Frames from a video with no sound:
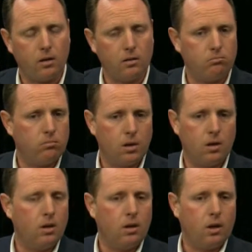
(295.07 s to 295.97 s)
and
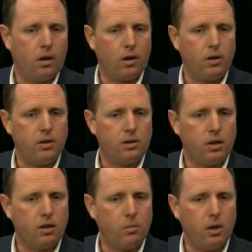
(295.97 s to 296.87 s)
I know you can
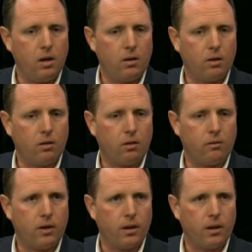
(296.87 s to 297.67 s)
see in the media that a lot of